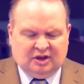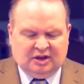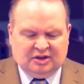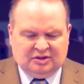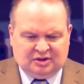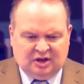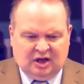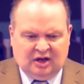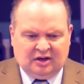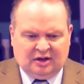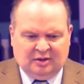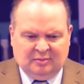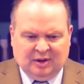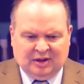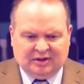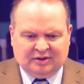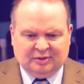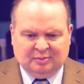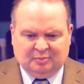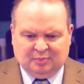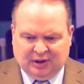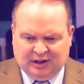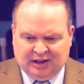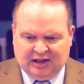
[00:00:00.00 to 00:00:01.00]
talk about
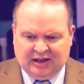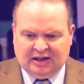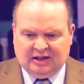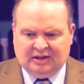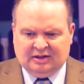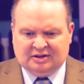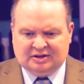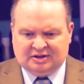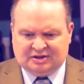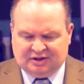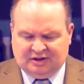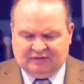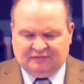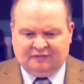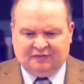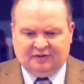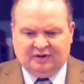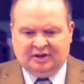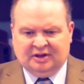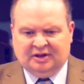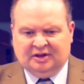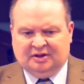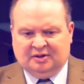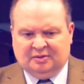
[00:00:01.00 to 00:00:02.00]
the pain and the
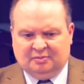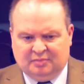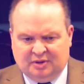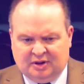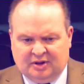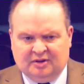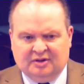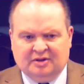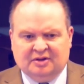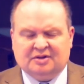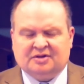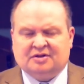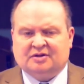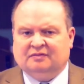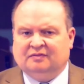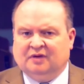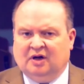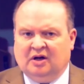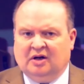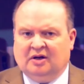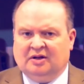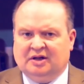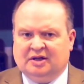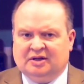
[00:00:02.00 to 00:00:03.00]
suffering and the bitterness of
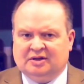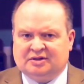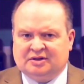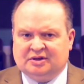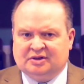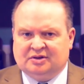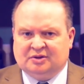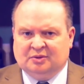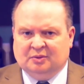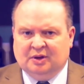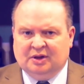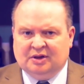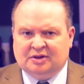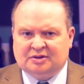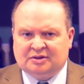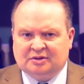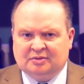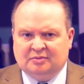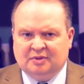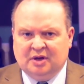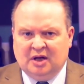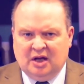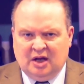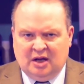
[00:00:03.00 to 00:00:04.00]
all of that
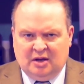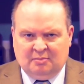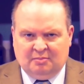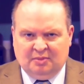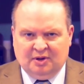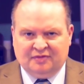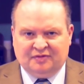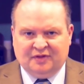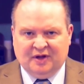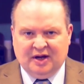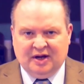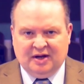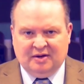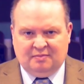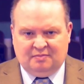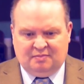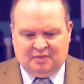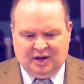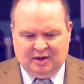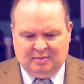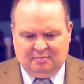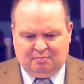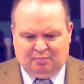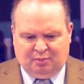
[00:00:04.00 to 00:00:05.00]
situation, but they
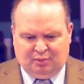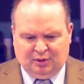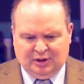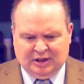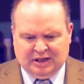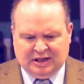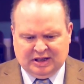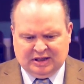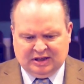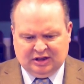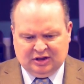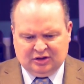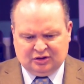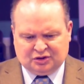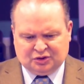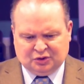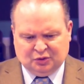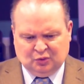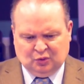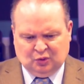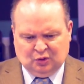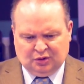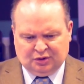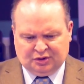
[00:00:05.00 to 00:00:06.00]
bring it into
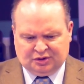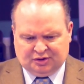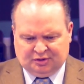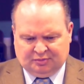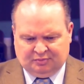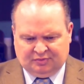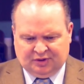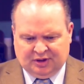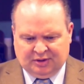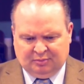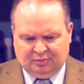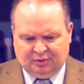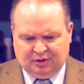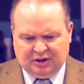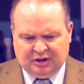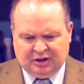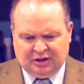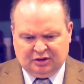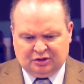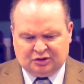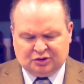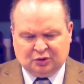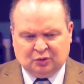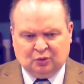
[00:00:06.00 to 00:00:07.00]
worship. They bring it
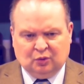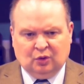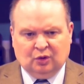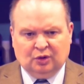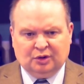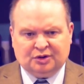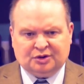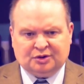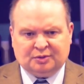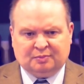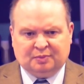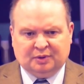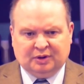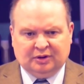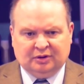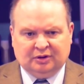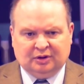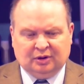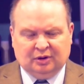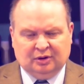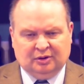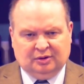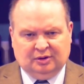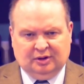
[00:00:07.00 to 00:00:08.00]
into worshiping
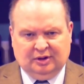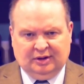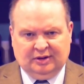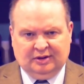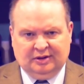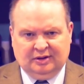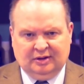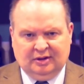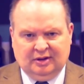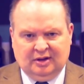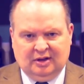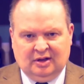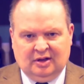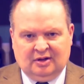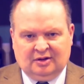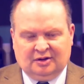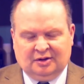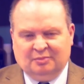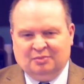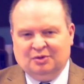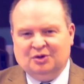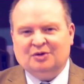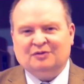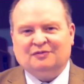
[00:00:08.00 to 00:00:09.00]
the Lord.
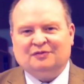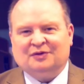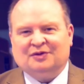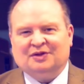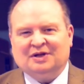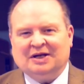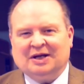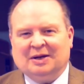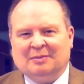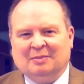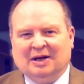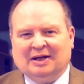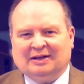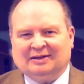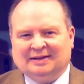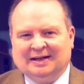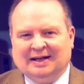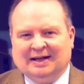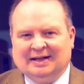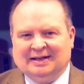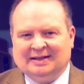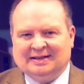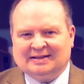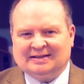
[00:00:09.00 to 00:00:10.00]
The beautiful thing about
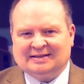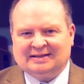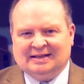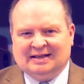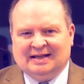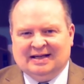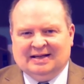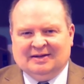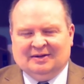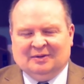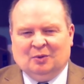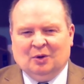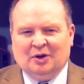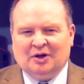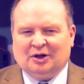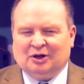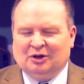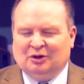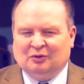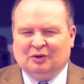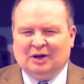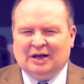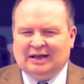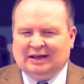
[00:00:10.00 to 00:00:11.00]
that is what a
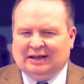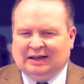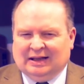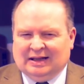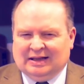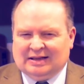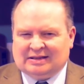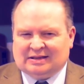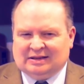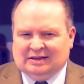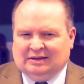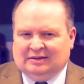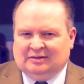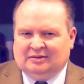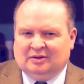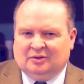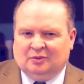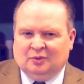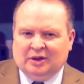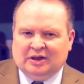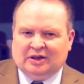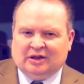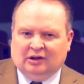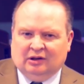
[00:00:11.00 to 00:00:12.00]
great lesson
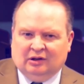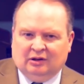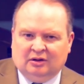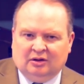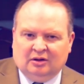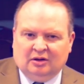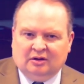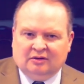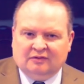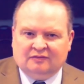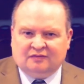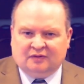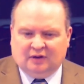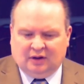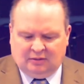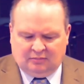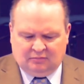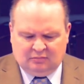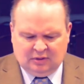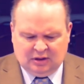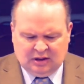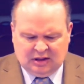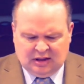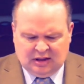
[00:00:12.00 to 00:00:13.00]
we can learn from